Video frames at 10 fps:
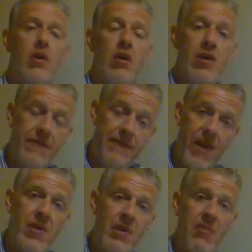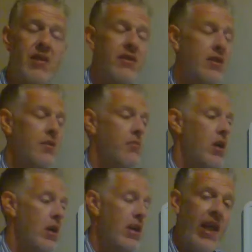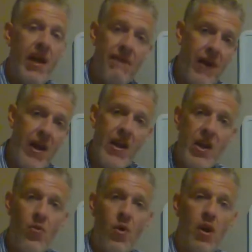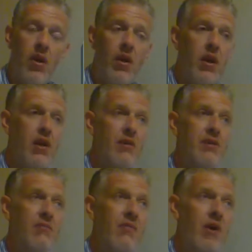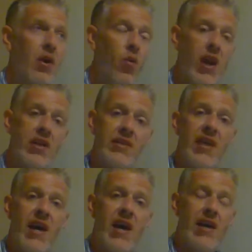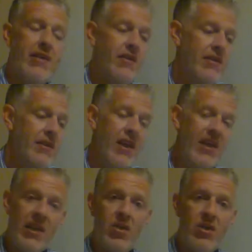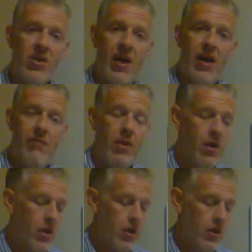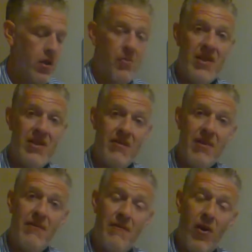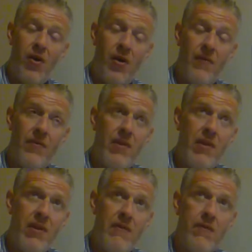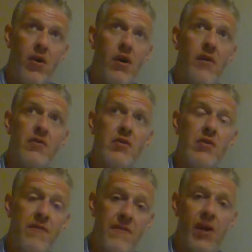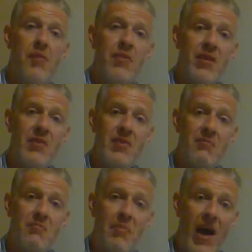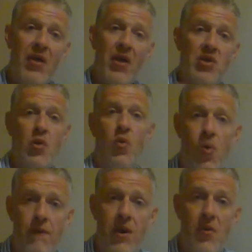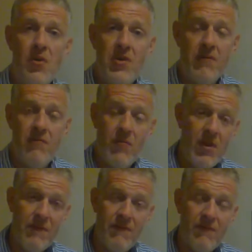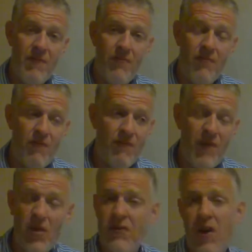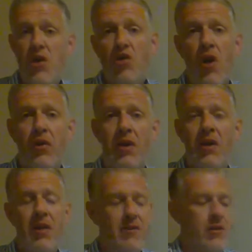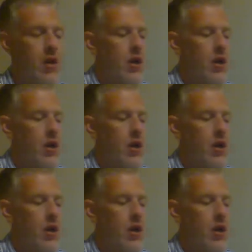You know, he has a family that depends on him. He can't find any work. His acquaintance he has says, "I can get you a job." You know, but it's involved. It involves developing these biological warfare, which he is feels very strongly against.